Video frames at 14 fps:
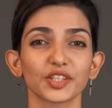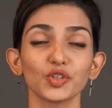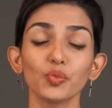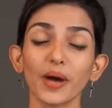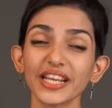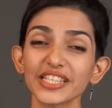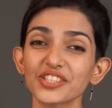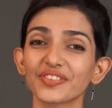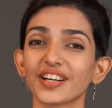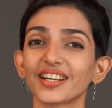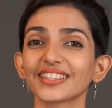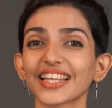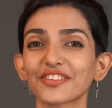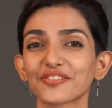You might have
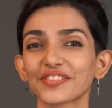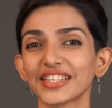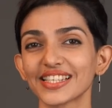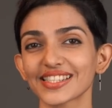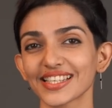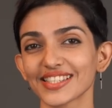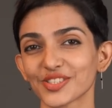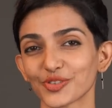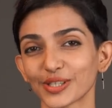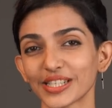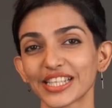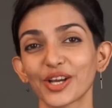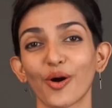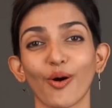heard that Venus is
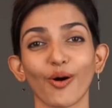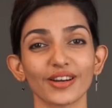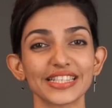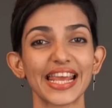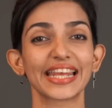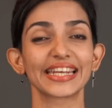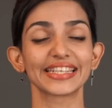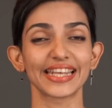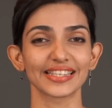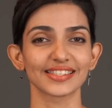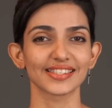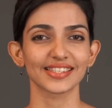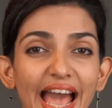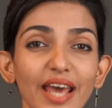really hot and
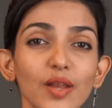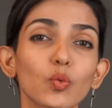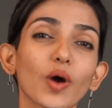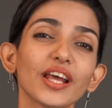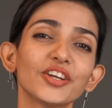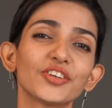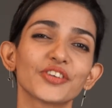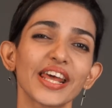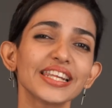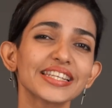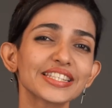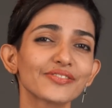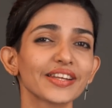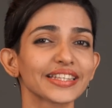dense. And while
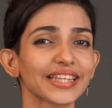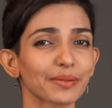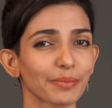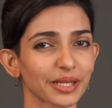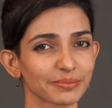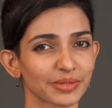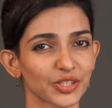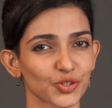relatively that might be